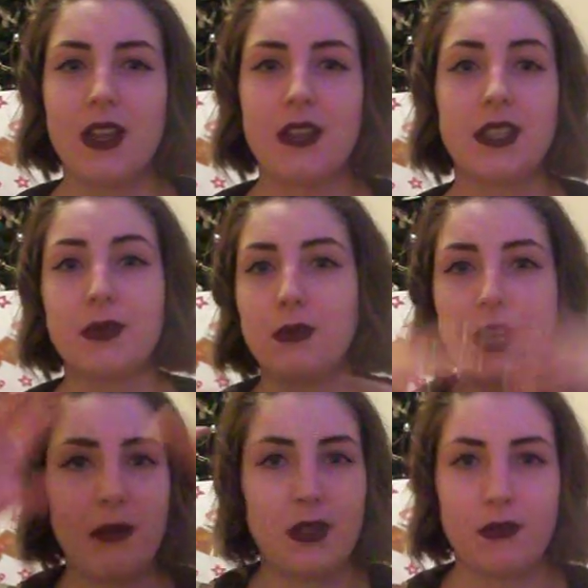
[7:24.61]
This will
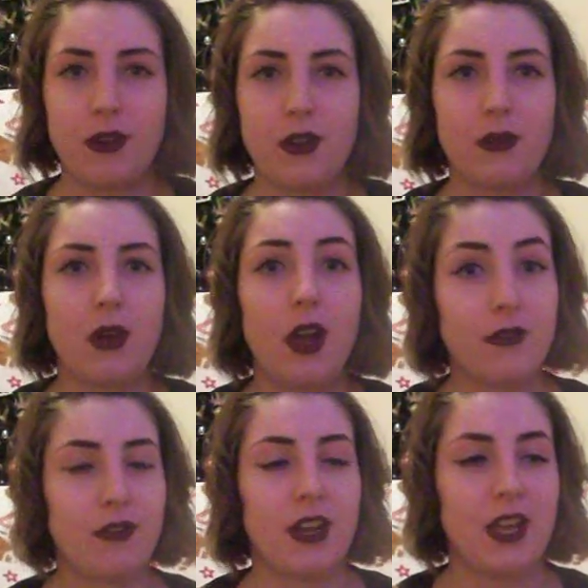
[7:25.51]
get me through,
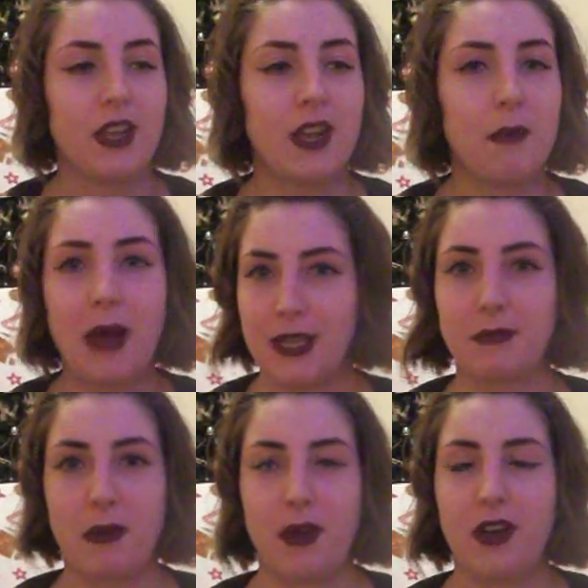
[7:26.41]
hopefully,
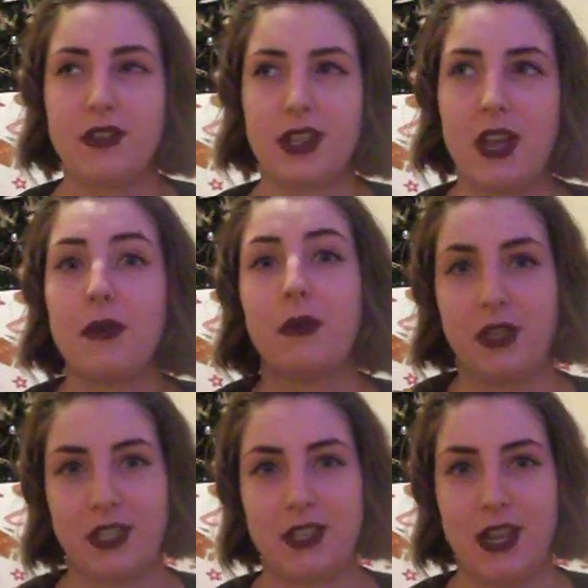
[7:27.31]
past my birthday,
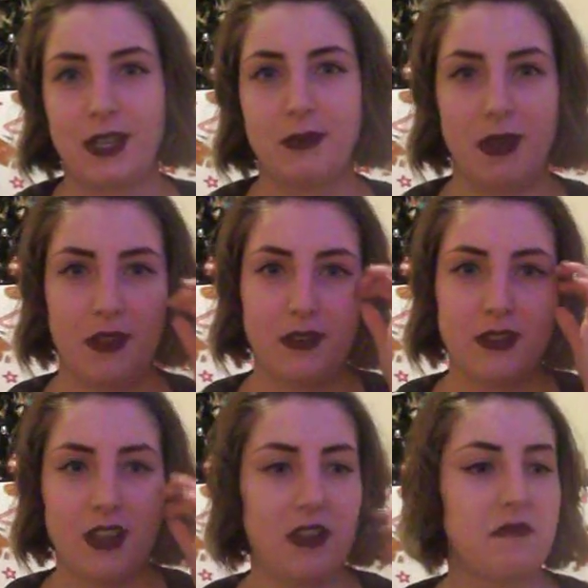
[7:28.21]
which is next month.
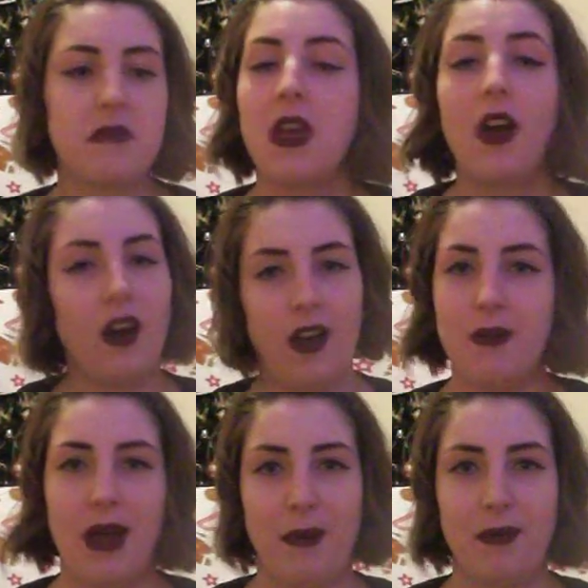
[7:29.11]
So
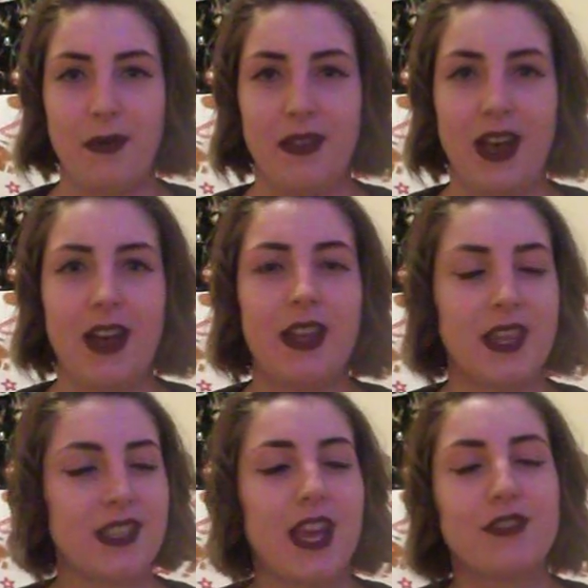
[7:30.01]
I'm happy with that.
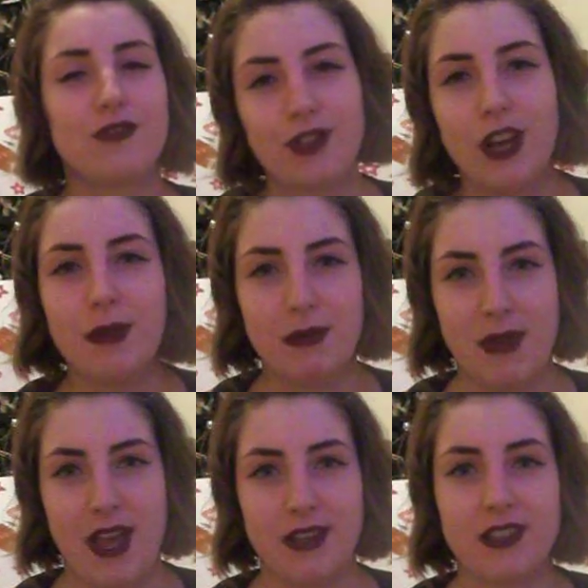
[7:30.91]
That's extra time in
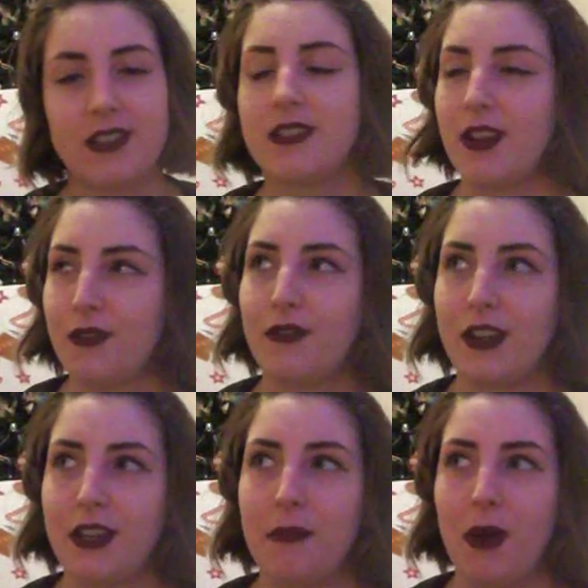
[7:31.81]
bed instead of
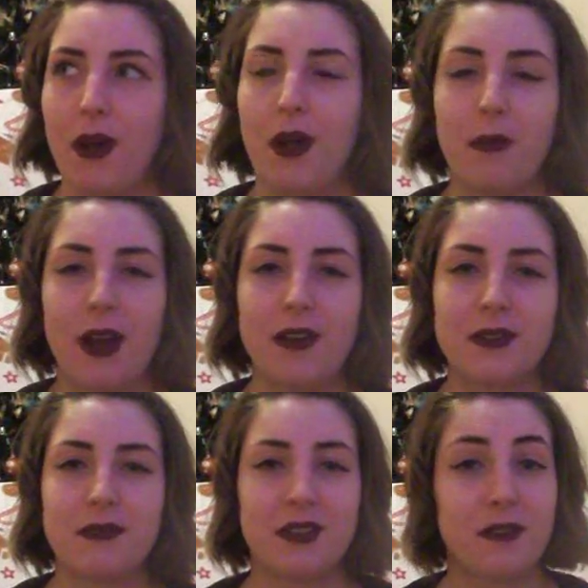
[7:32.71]
filling in my
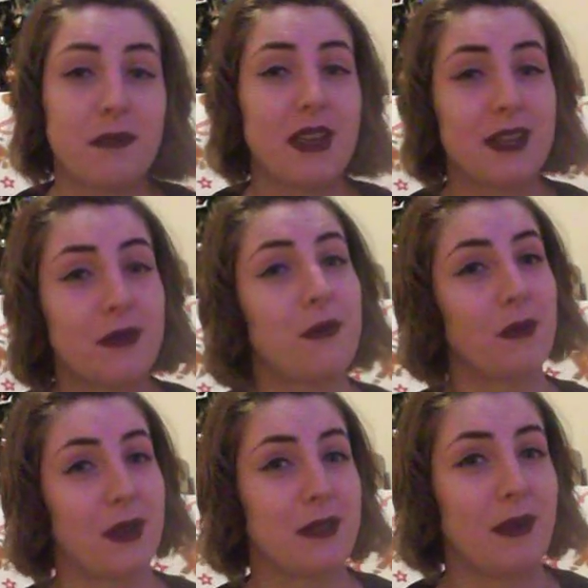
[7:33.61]
eyebrows, which for me is
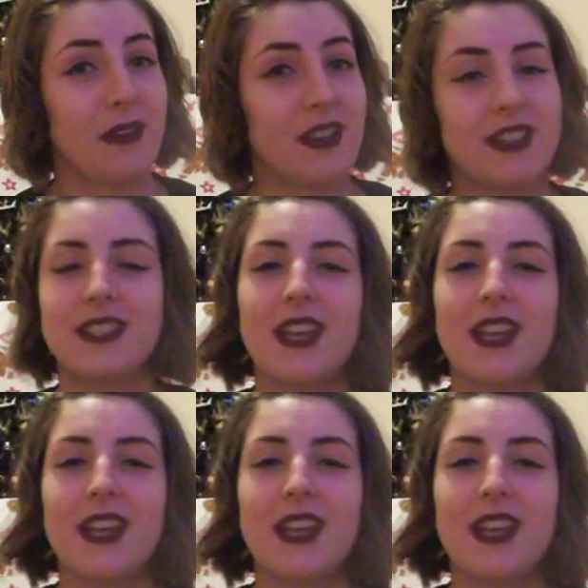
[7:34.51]
always a bonus.